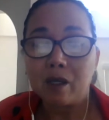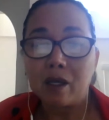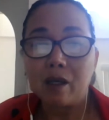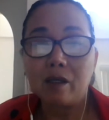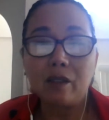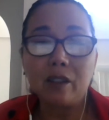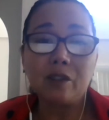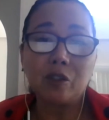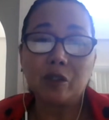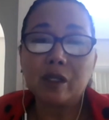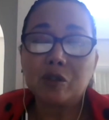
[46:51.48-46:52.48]
and
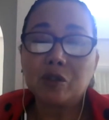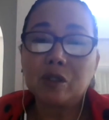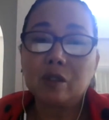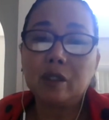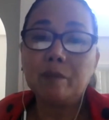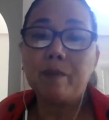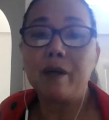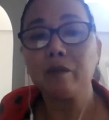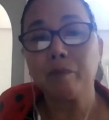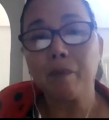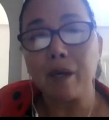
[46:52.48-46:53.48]
international
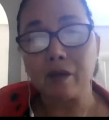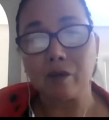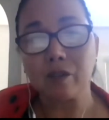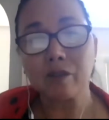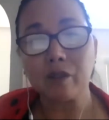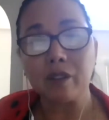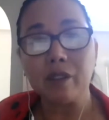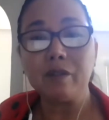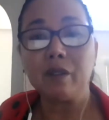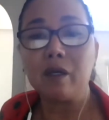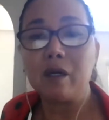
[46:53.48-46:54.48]
inbound buyers are
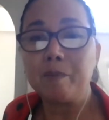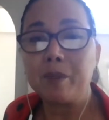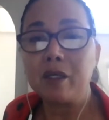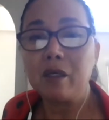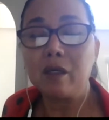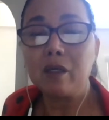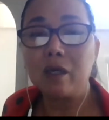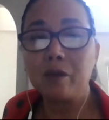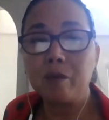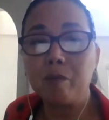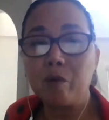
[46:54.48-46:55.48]
easing up
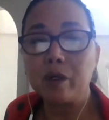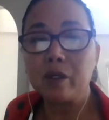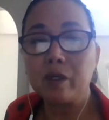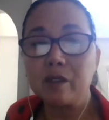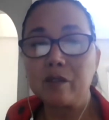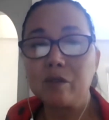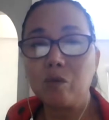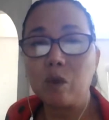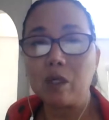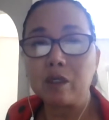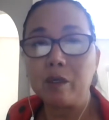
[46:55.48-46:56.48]
at the borders,
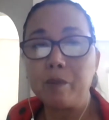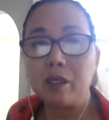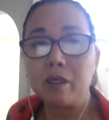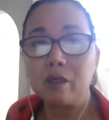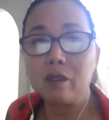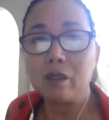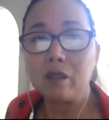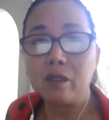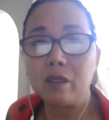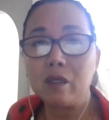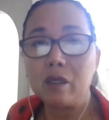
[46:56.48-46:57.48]
welcoming
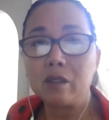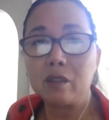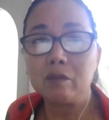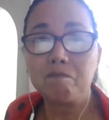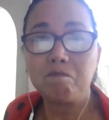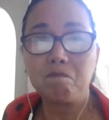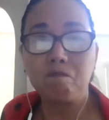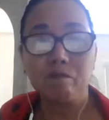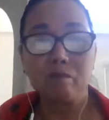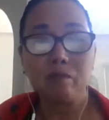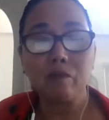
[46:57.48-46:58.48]
the
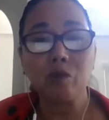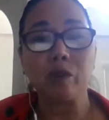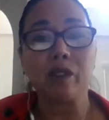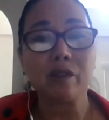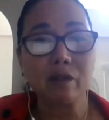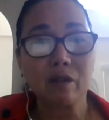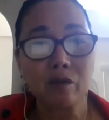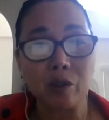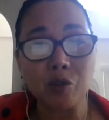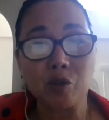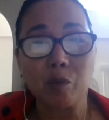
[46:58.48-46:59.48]
tourists to
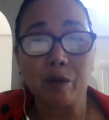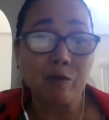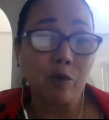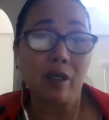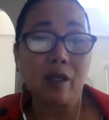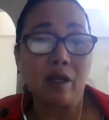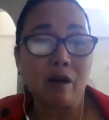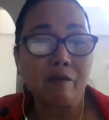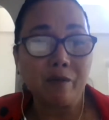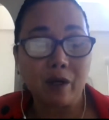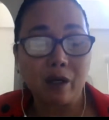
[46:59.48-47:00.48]
enjoy what Florida can
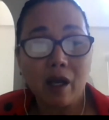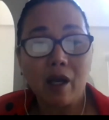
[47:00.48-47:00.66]
offer.